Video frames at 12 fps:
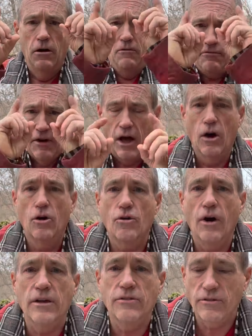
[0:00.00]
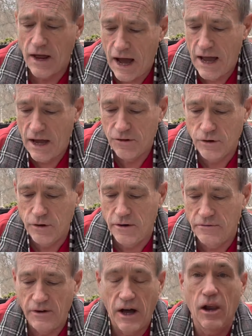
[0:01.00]
Follow Christ. I ask you to
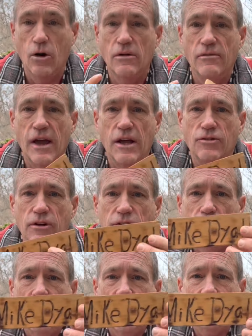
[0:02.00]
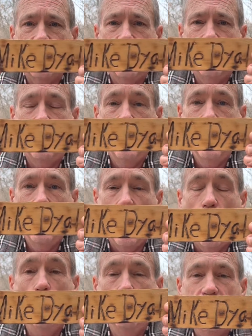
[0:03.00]
follow evangelist Mike Dyal
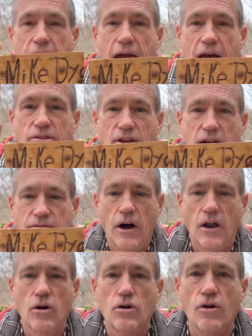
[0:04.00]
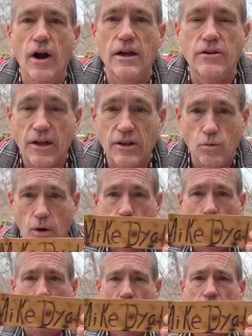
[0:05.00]
only as I follow Christ. That's what
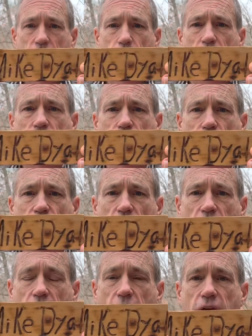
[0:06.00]
Paul the Apostle said.